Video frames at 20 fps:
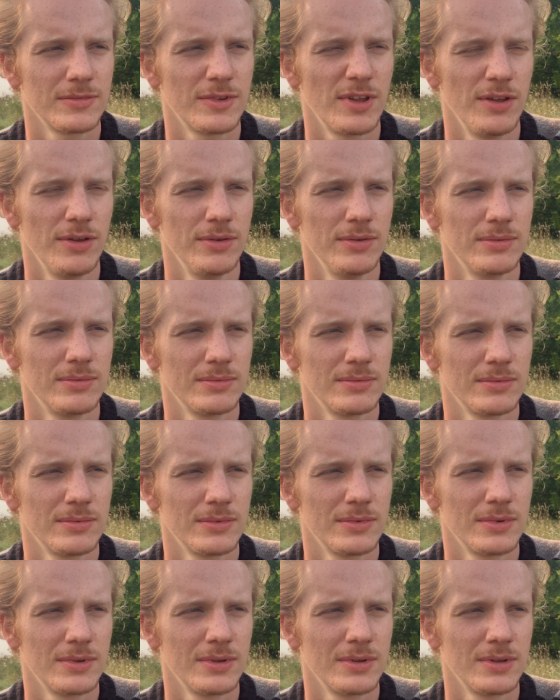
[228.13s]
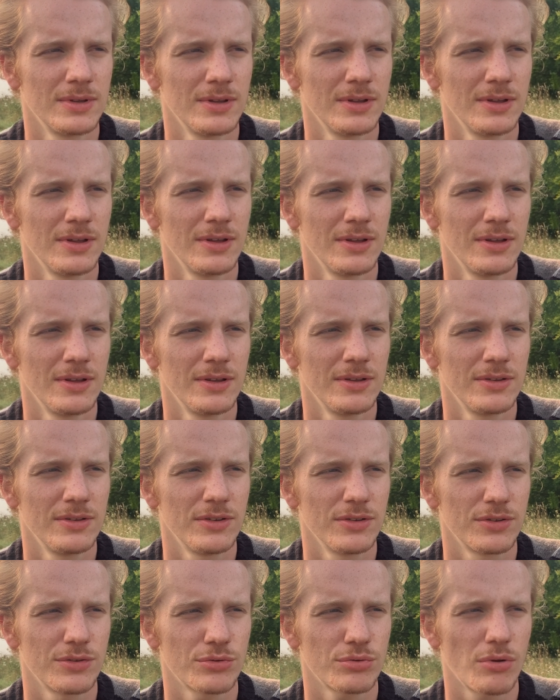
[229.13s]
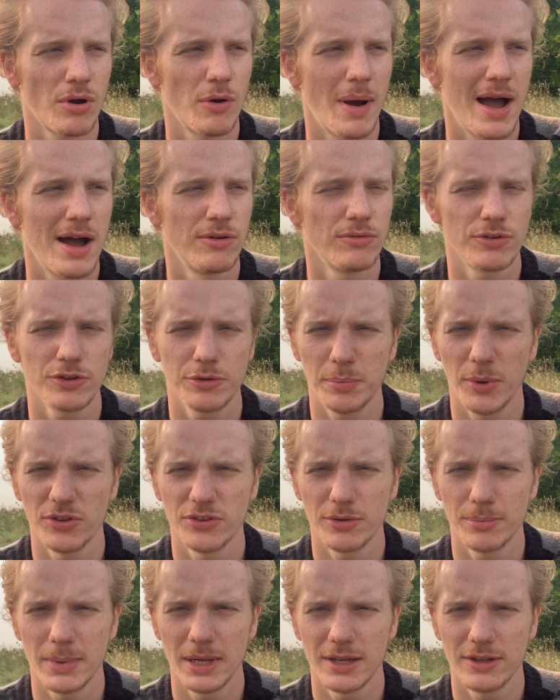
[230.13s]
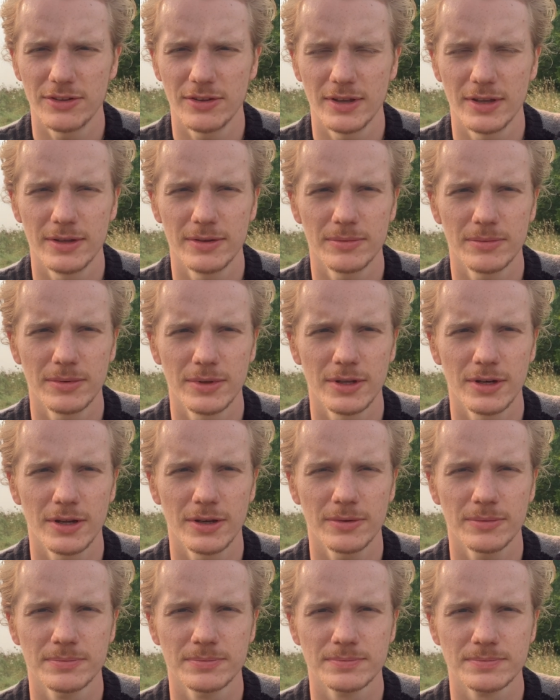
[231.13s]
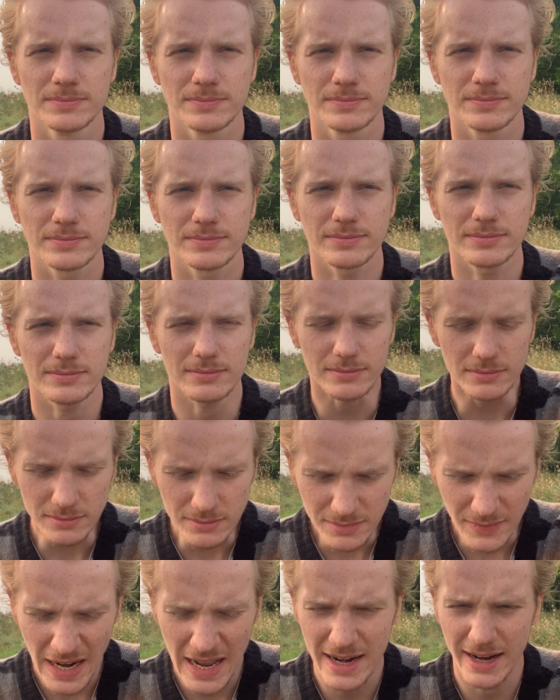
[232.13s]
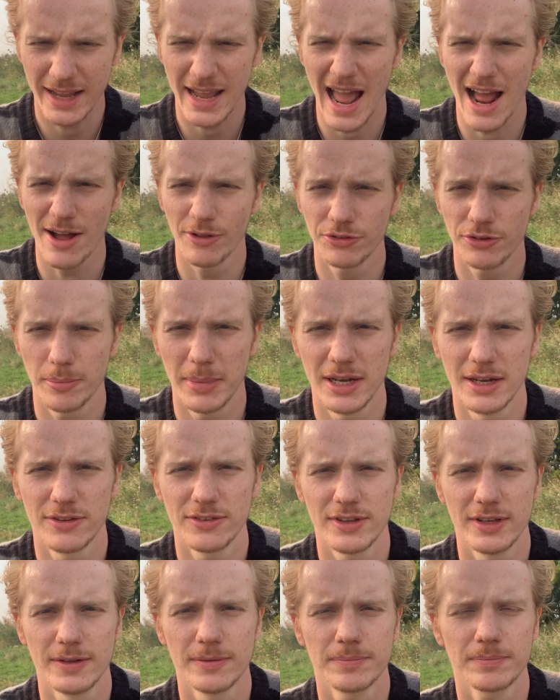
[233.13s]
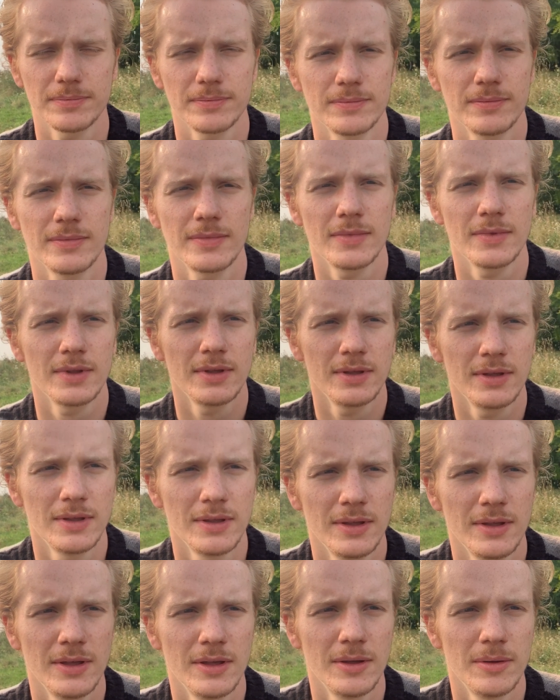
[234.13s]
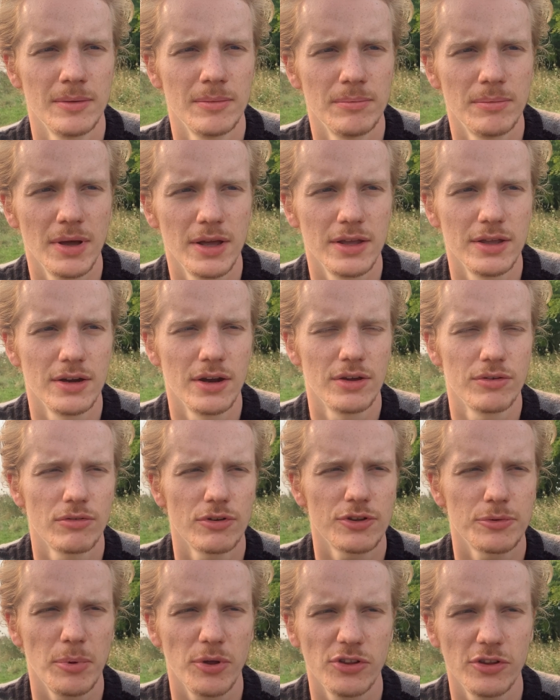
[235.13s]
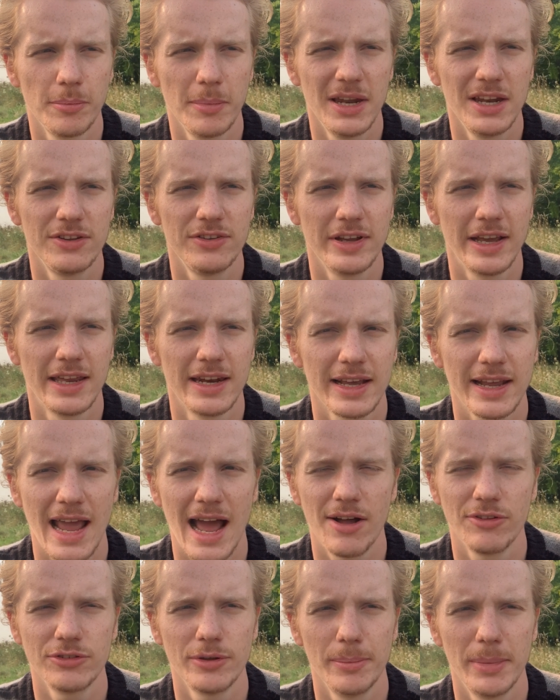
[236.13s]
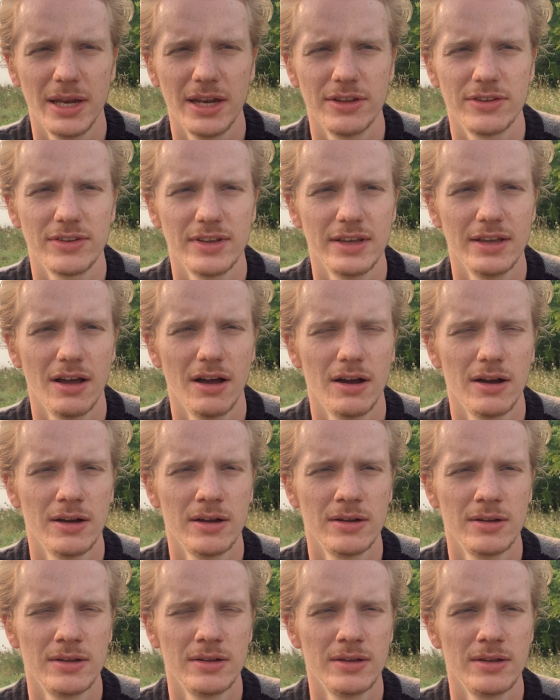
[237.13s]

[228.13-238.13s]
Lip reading: To just throw out responsibility, and accountability. But responsibility and accountability are